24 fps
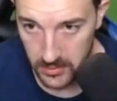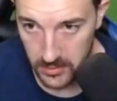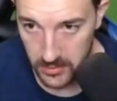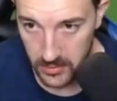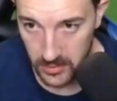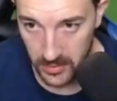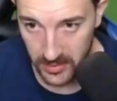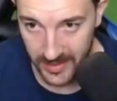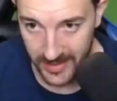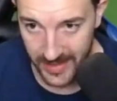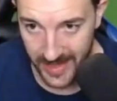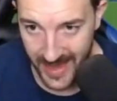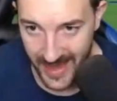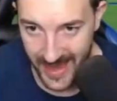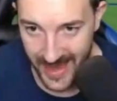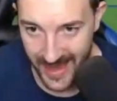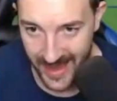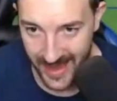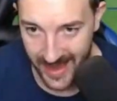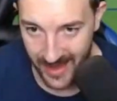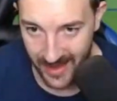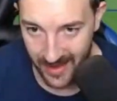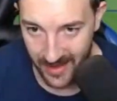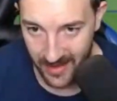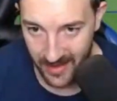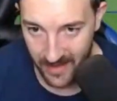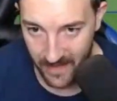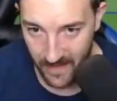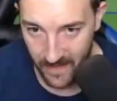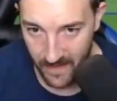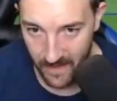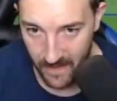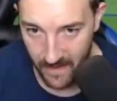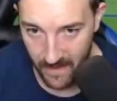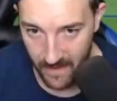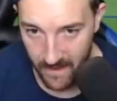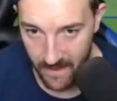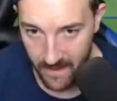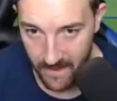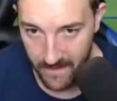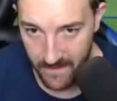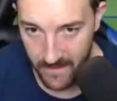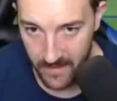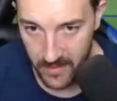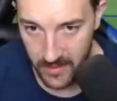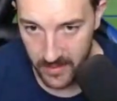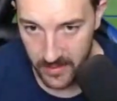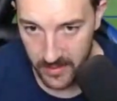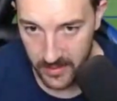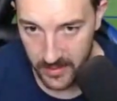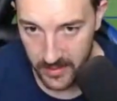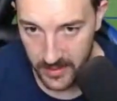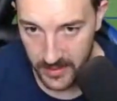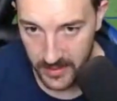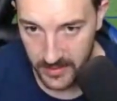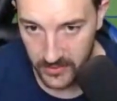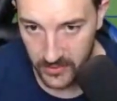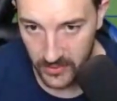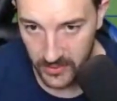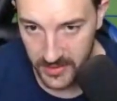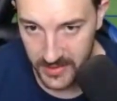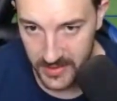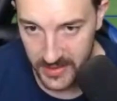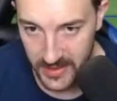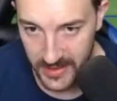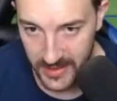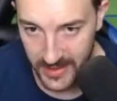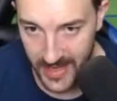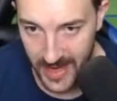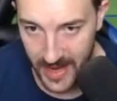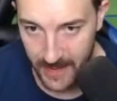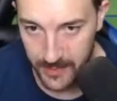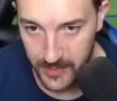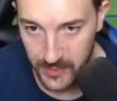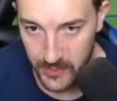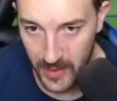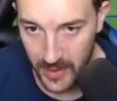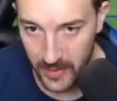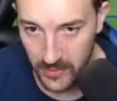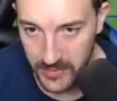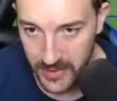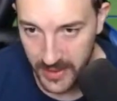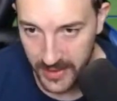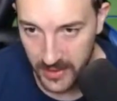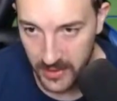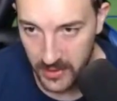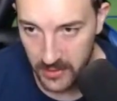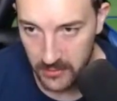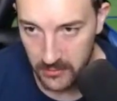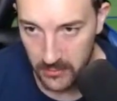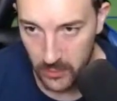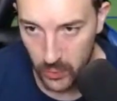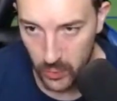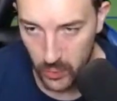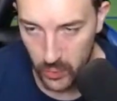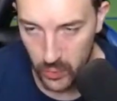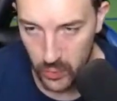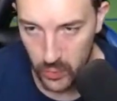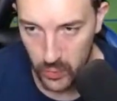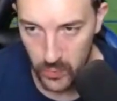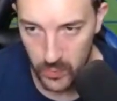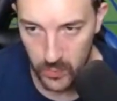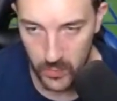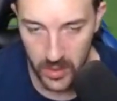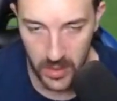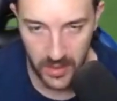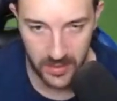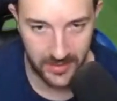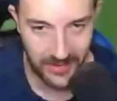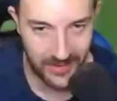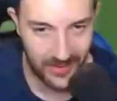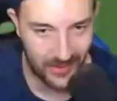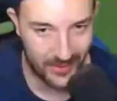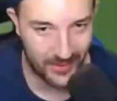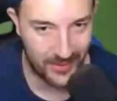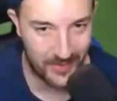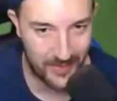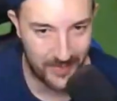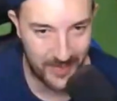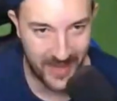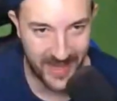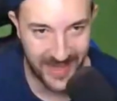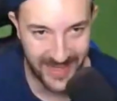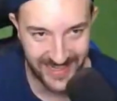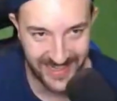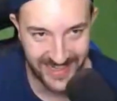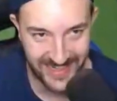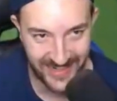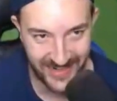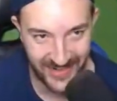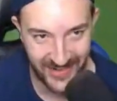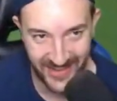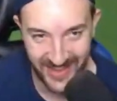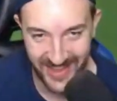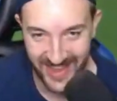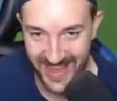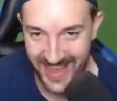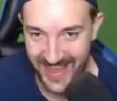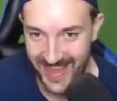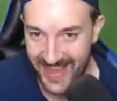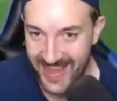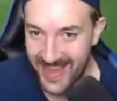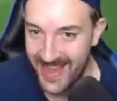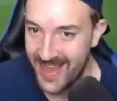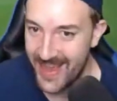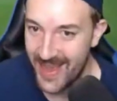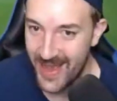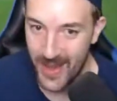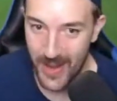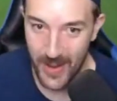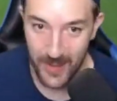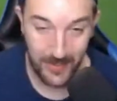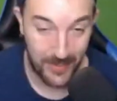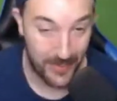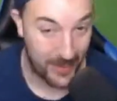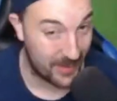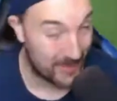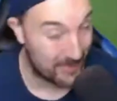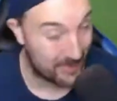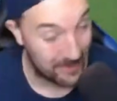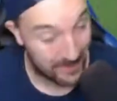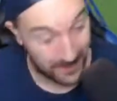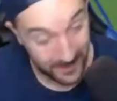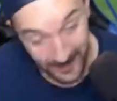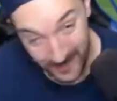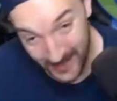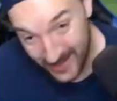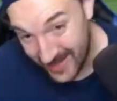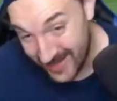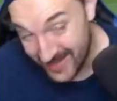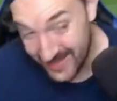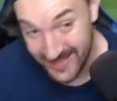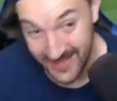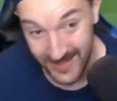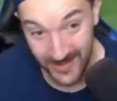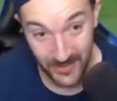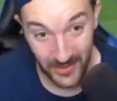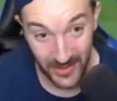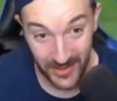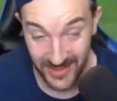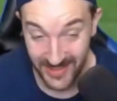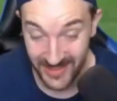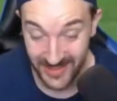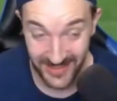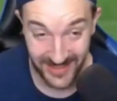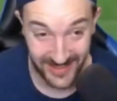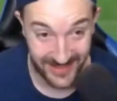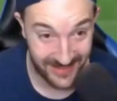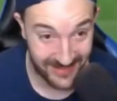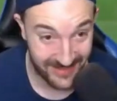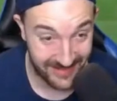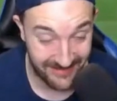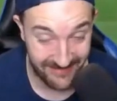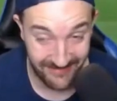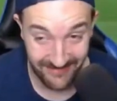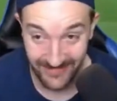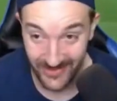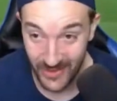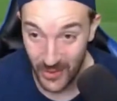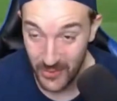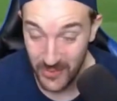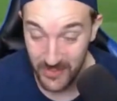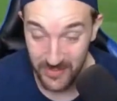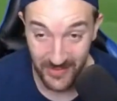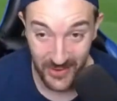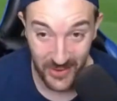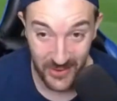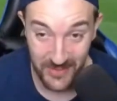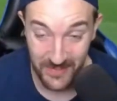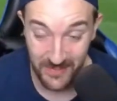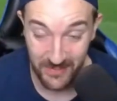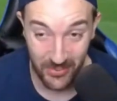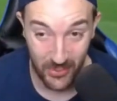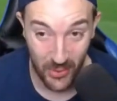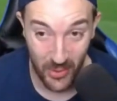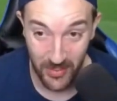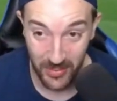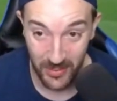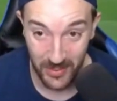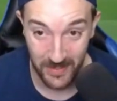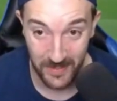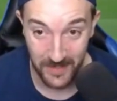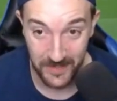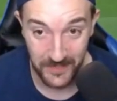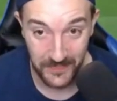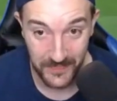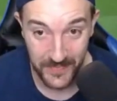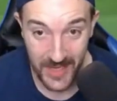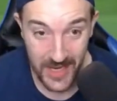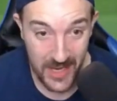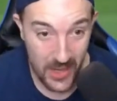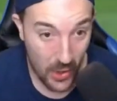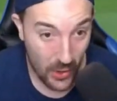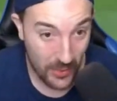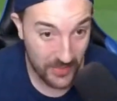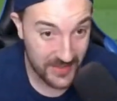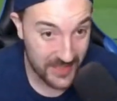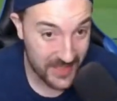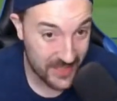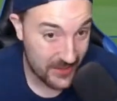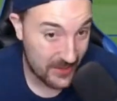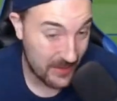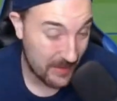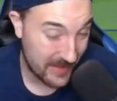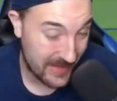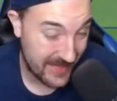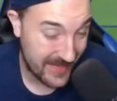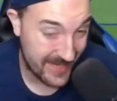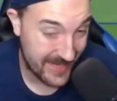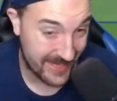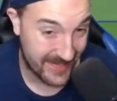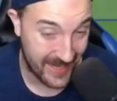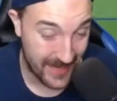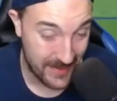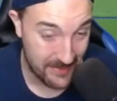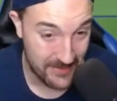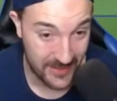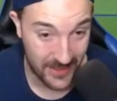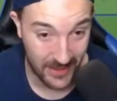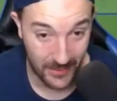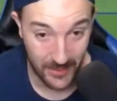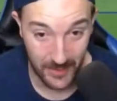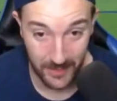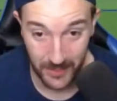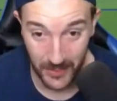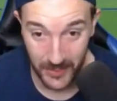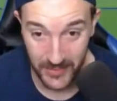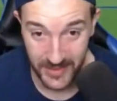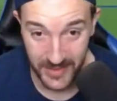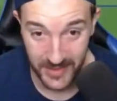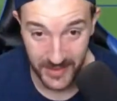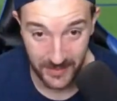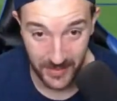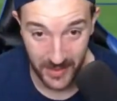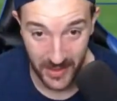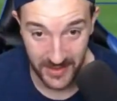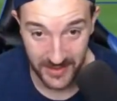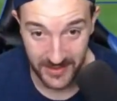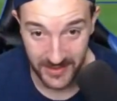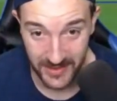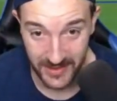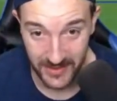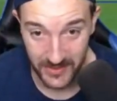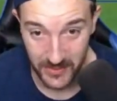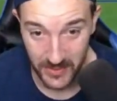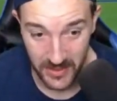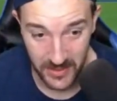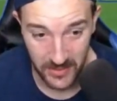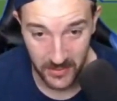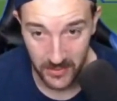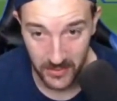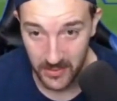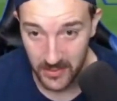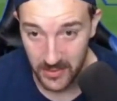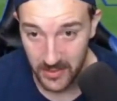Look at that. It's gone into the gap as well. I'll take a... Oh, not the best shot there. But passing-wise, no problem. Obviously, you can't get a chem style to boost his passing as well.